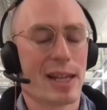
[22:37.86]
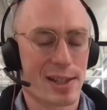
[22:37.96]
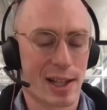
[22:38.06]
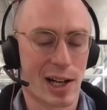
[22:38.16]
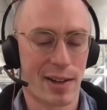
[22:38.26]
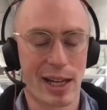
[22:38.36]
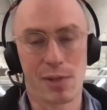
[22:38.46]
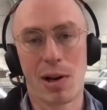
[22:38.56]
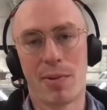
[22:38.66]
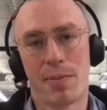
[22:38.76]
it's the kind of
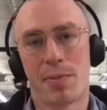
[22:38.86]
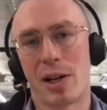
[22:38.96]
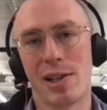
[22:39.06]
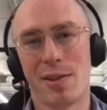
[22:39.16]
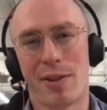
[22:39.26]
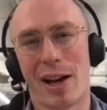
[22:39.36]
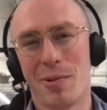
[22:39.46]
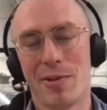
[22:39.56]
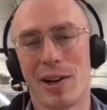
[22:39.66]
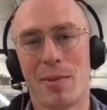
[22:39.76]
thing as well, because of
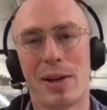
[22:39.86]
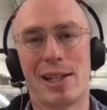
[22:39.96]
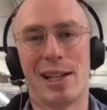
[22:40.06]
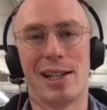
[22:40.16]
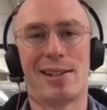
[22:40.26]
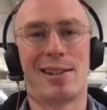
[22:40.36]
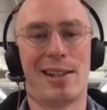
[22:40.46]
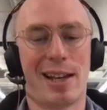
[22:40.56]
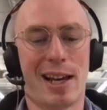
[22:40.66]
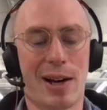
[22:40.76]
how we run our
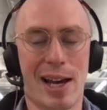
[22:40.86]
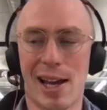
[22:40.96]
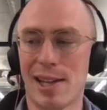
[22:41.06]
business,